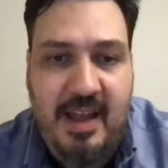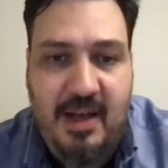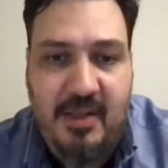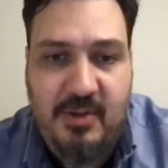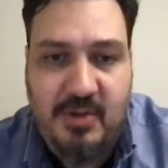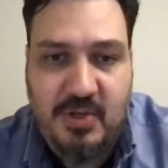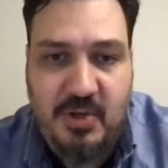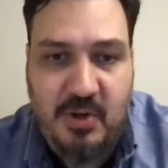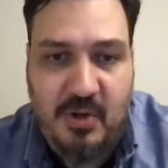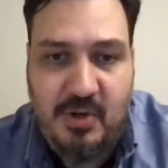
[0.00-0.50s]

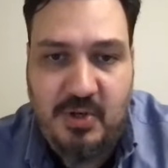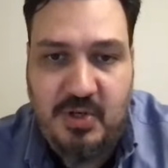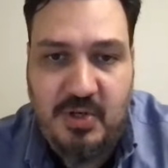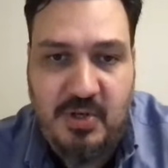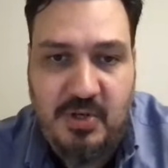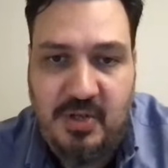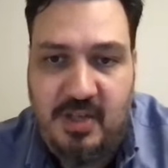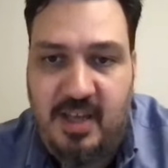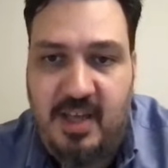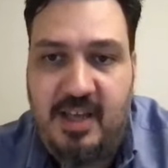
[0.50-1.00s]
other
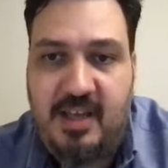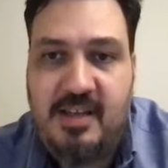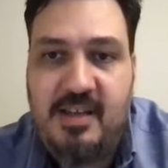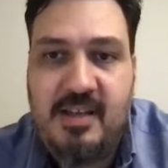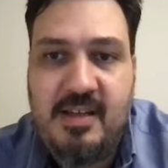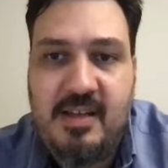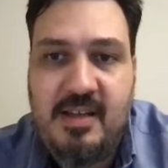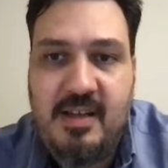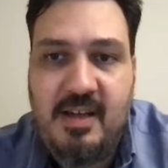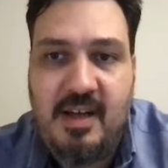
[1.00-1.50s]
solution, okay?
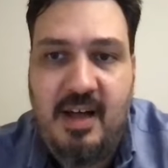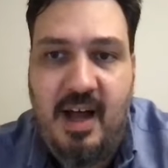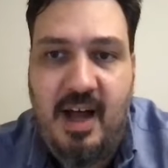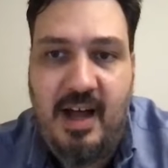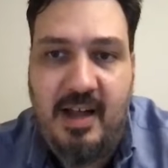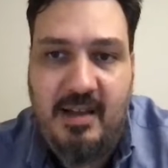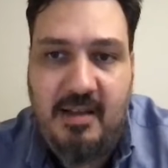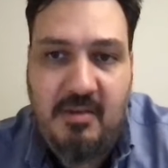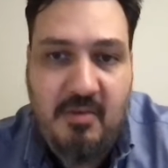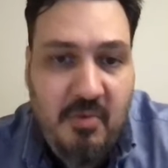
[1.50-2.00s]

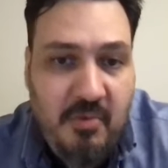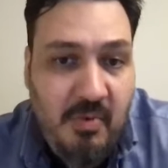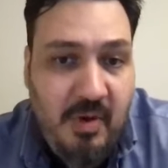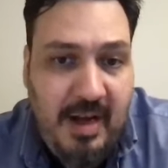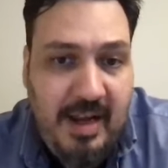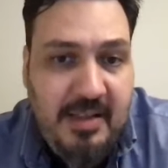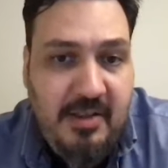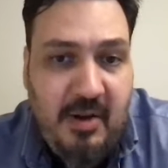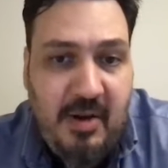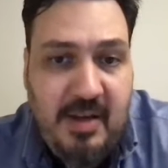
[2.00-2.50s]
And
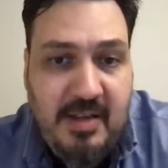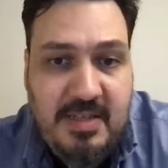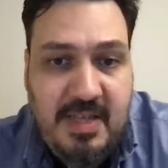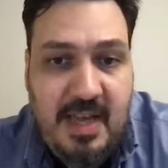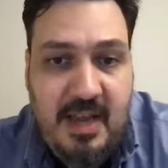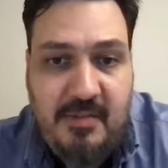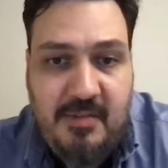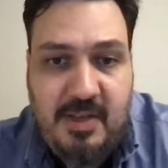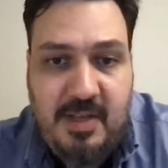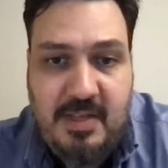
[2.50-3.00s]
literally
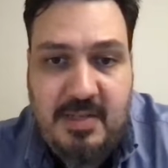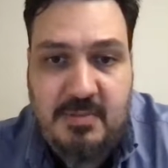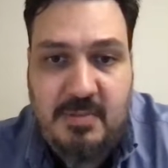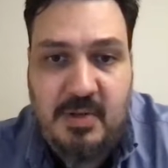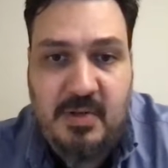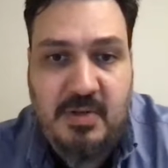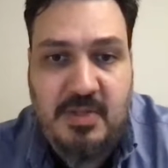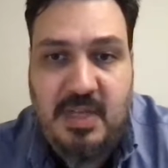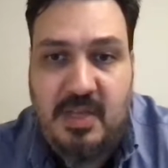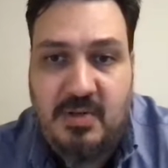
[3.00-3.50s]
saved us,
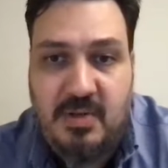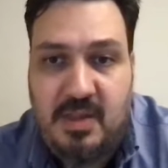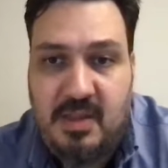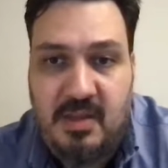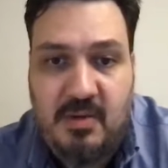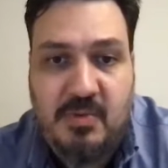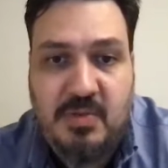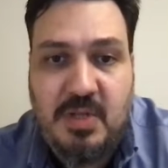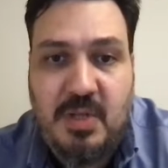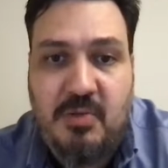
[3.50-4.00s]
because
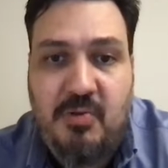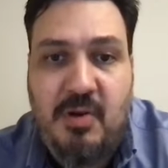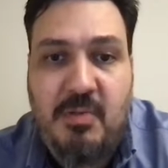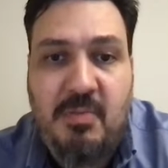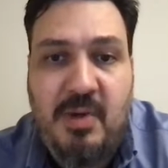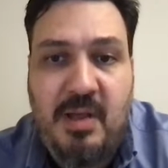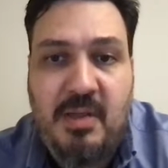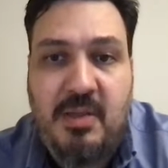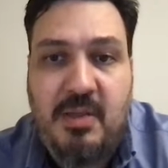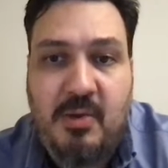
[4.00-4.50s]
that was a
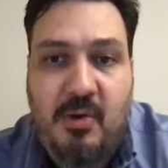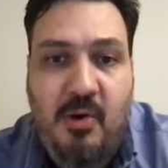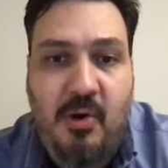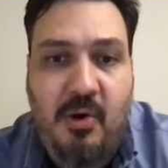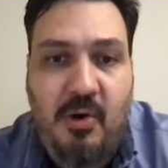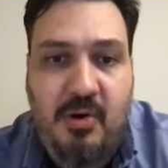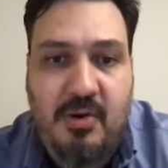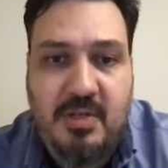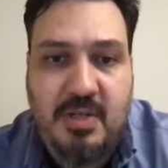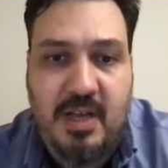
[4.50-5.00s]
3-month
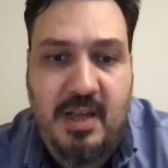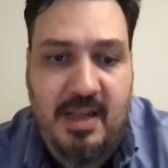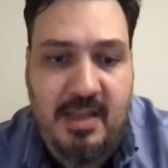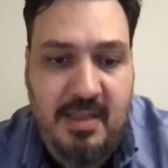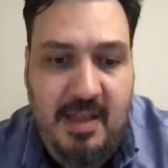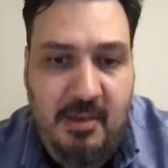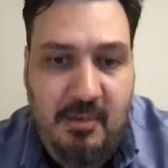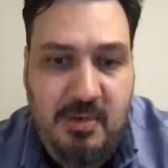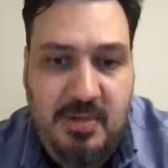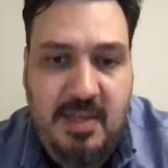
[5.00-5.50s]
course and
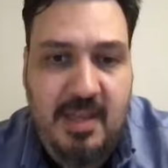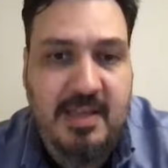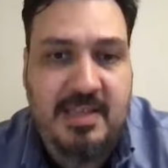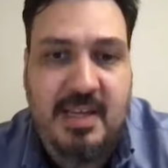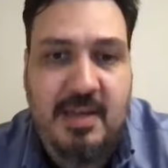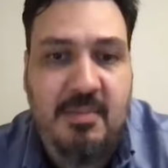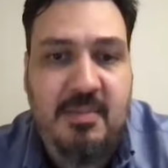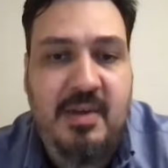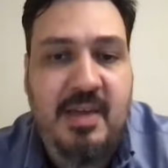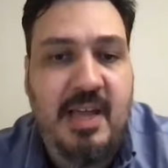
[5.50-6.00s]
that was an
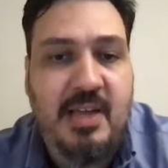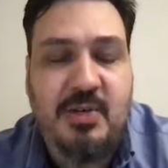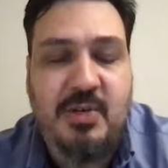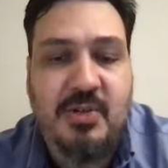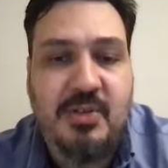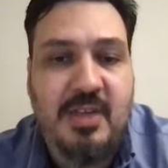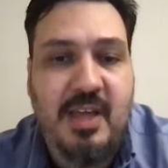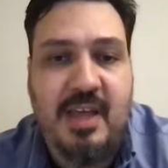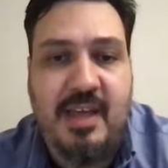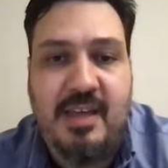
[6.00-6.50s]

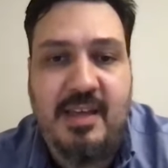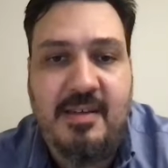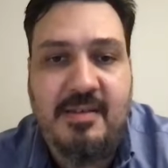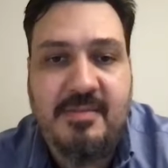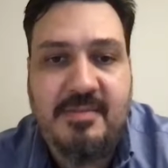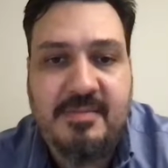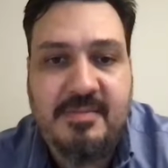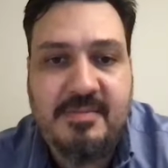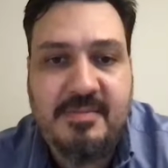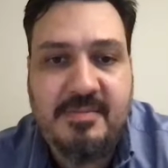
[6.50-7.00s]
examination day.
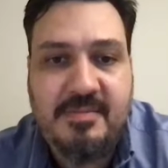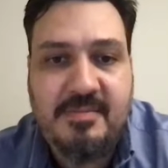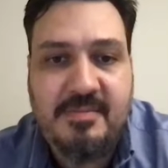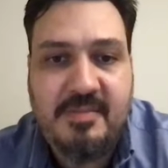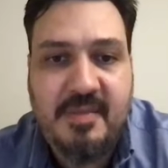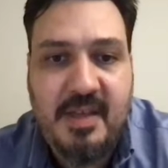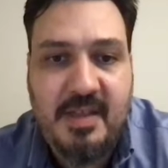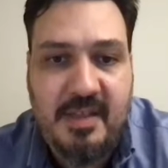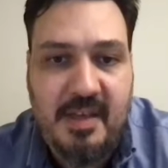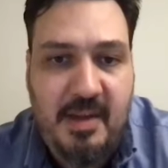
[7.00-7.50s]

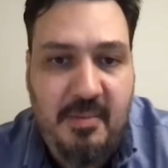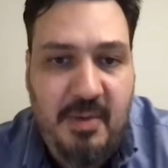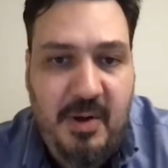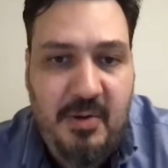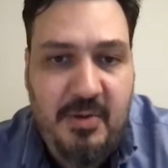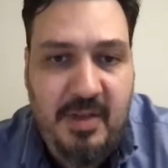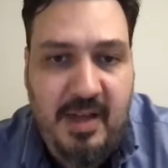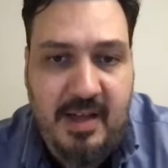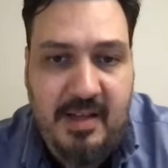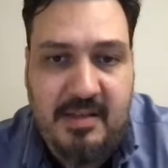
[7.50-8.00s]
Think
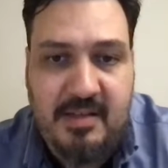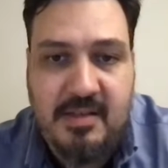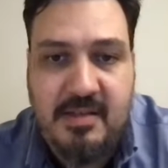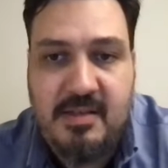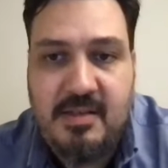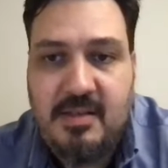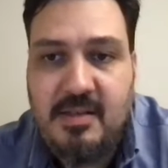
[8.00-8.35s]
about that.